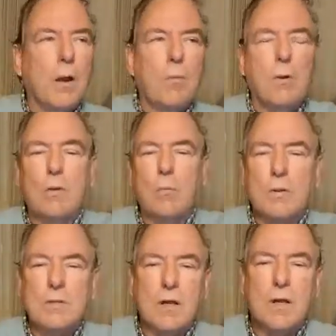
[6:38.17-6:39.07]
I wonder
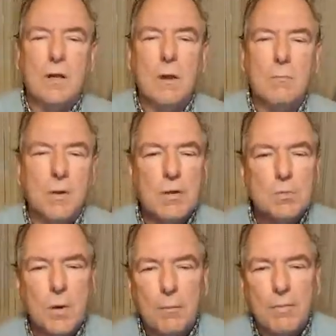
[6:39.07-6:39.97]
what's going to come, because
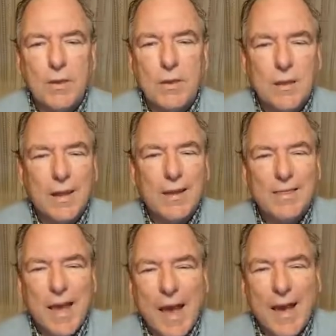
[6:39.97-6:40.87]
when I'm thinking like
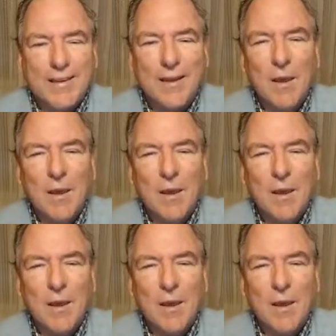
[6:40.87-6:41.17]
that,